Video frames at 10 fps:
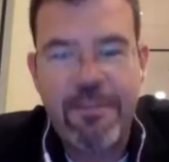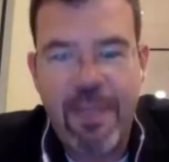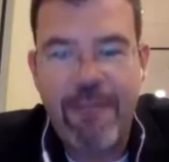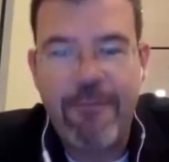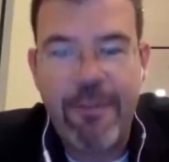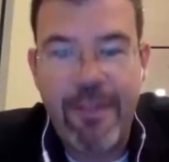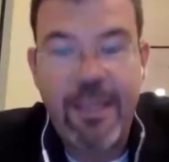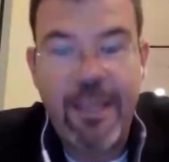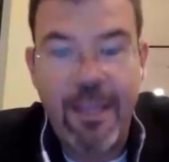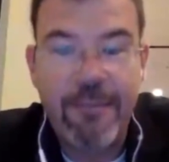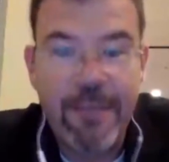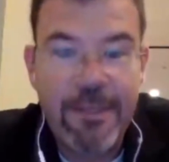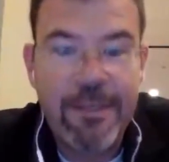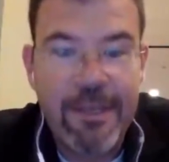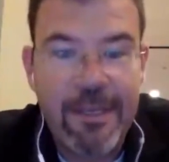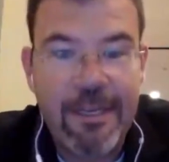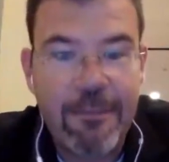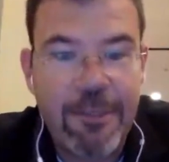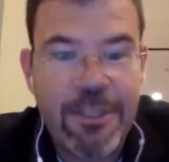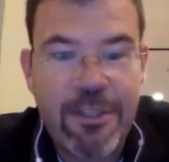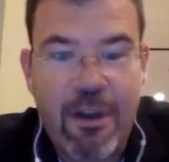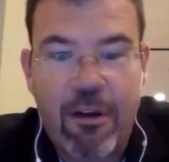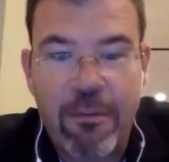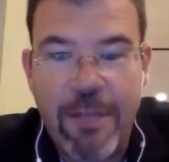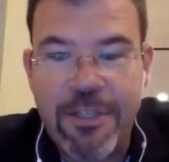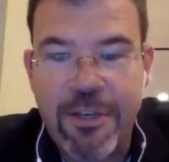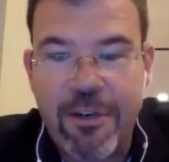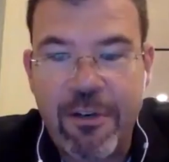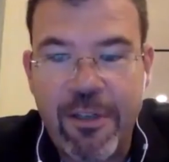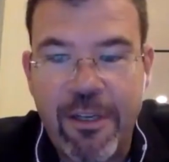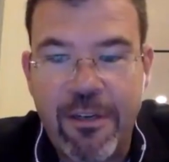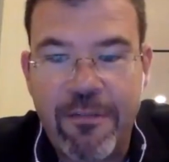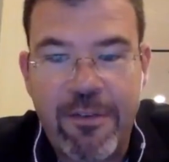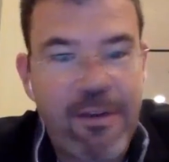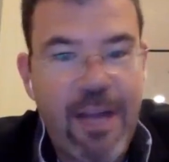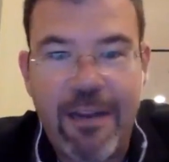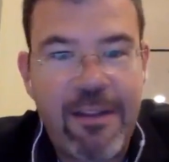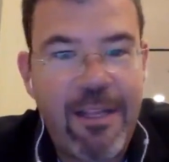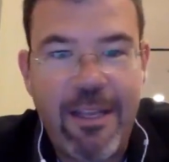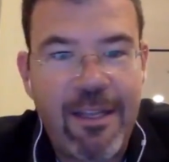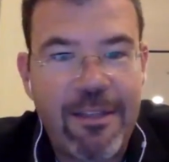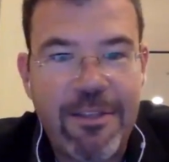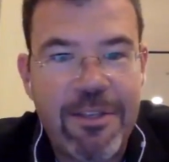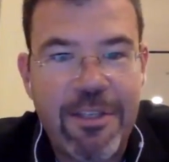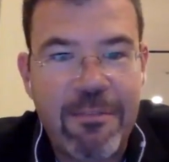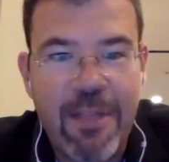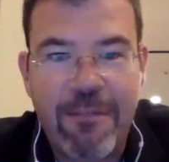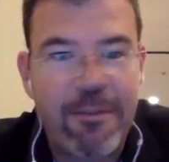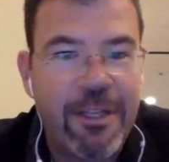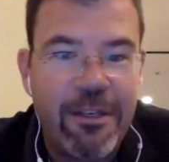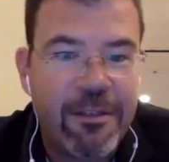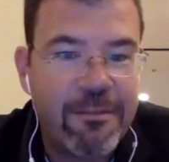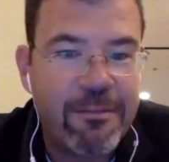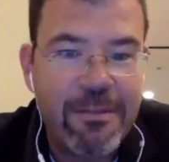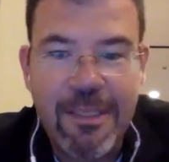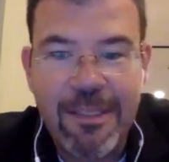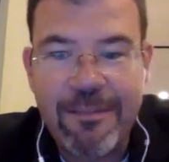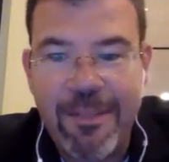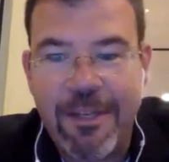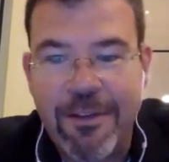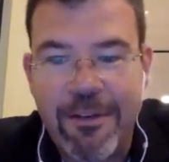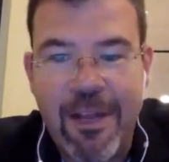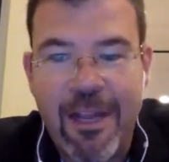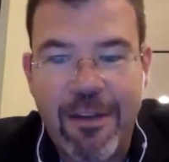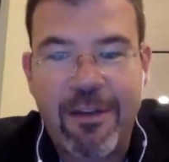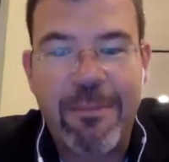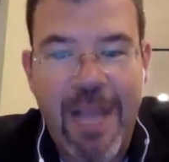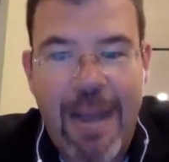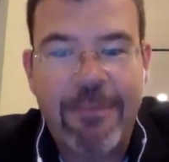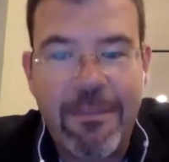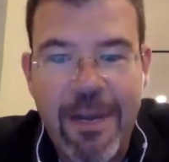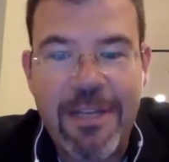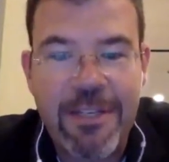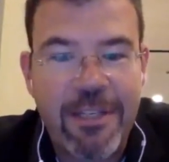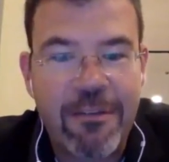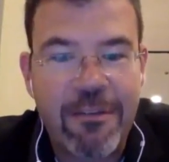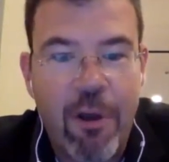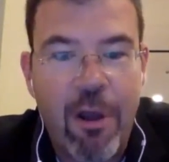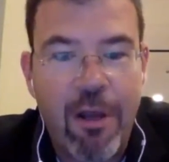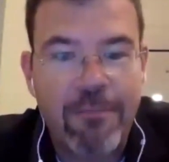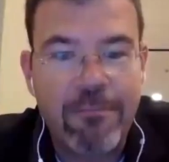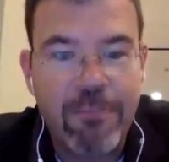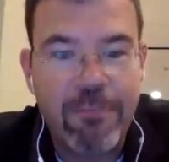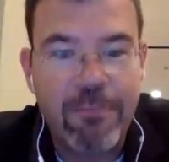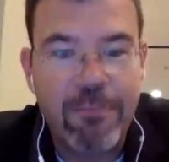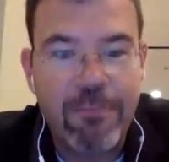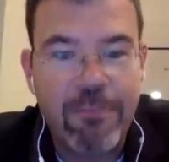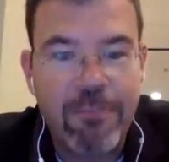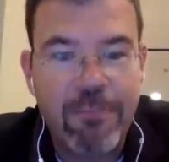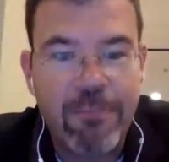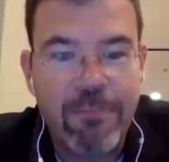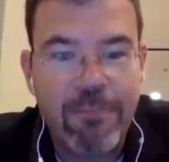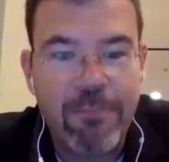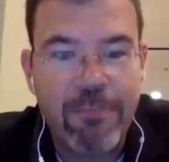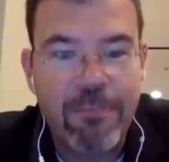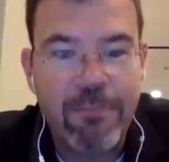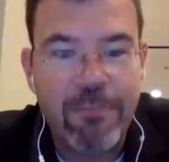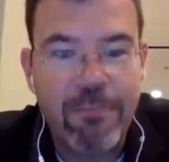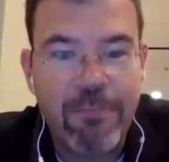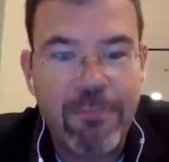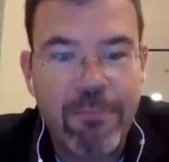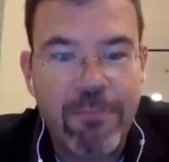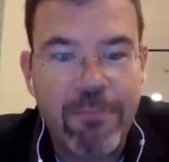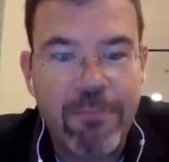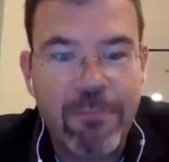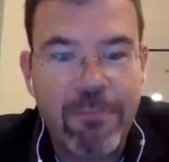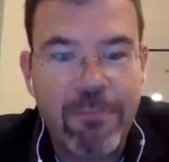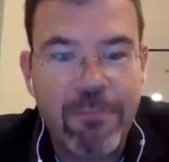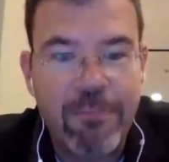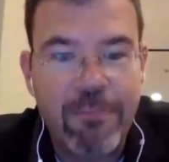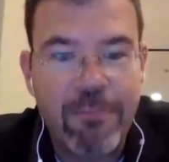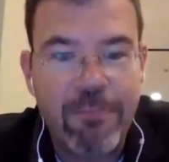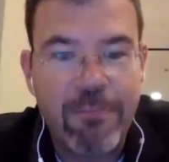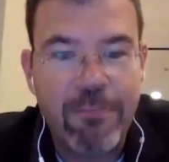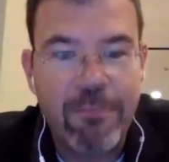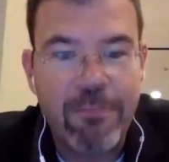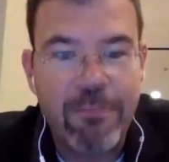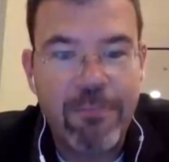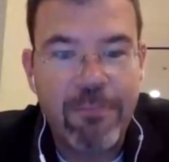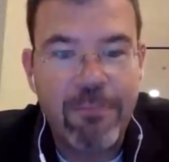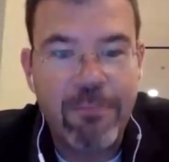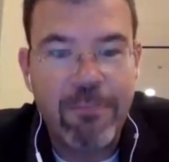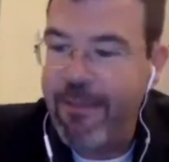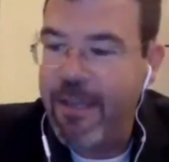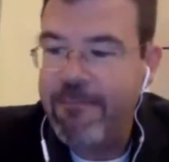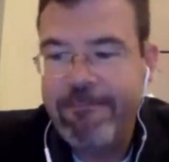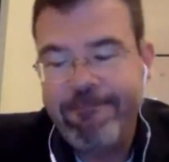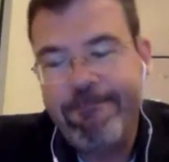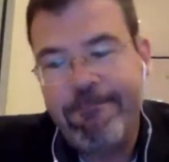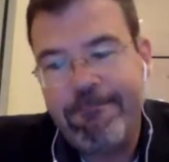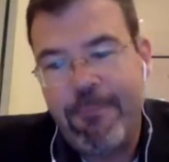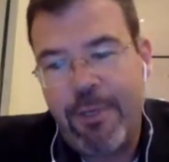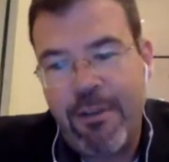level thinking, which as Carl mentioned earlier, if you're not thinking at the system level, then you're going to be optimizing the wrong stuff. You'll optimize for the local thing. That's great. Fabian, what are